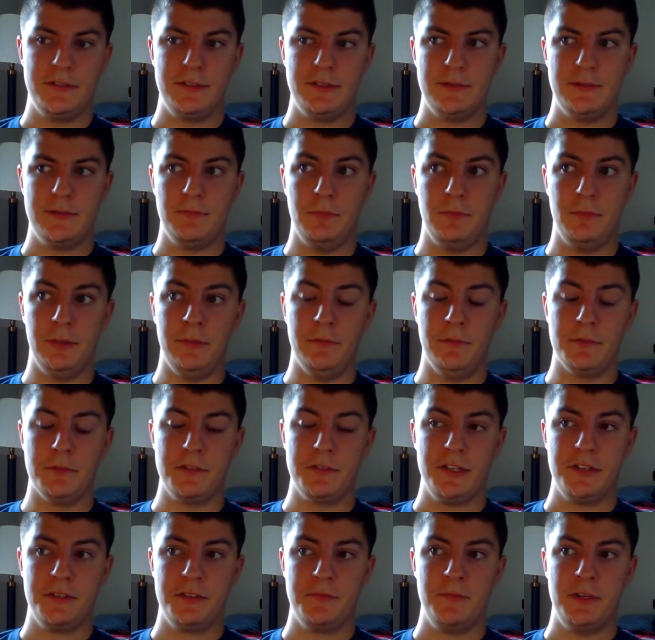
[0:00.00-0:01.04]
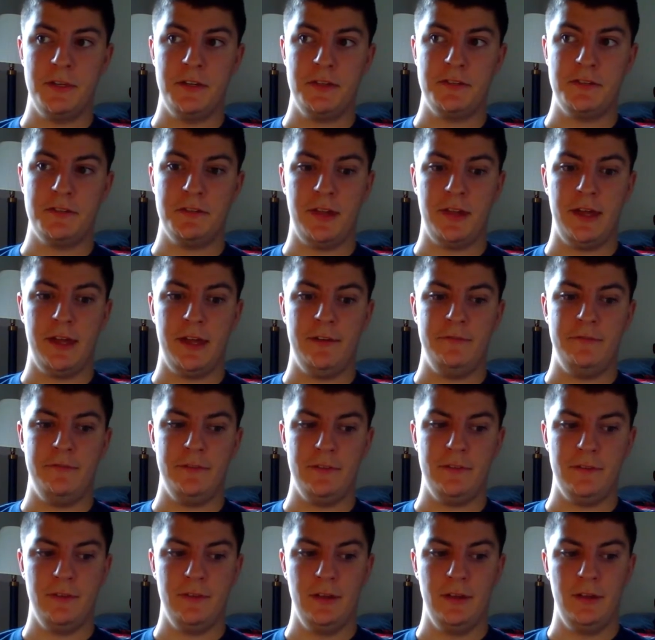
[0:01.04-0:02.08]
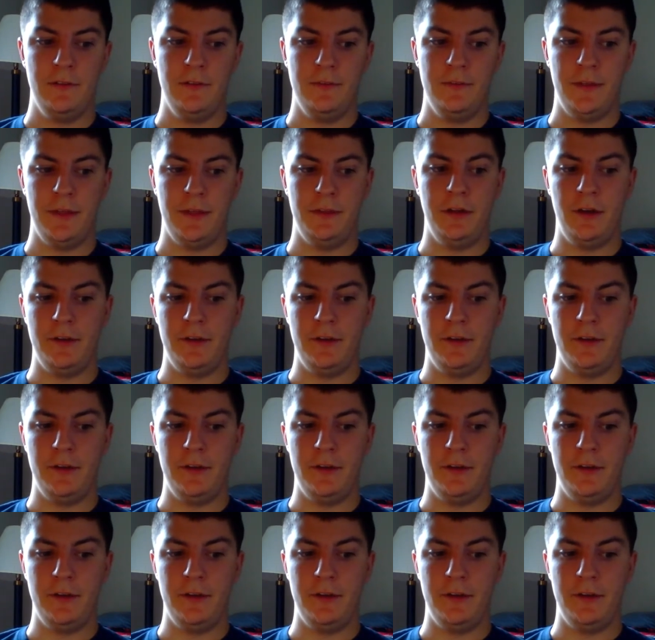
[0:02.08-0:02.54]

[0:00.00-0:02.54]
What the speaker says: with, I believe it was 6 minutes left.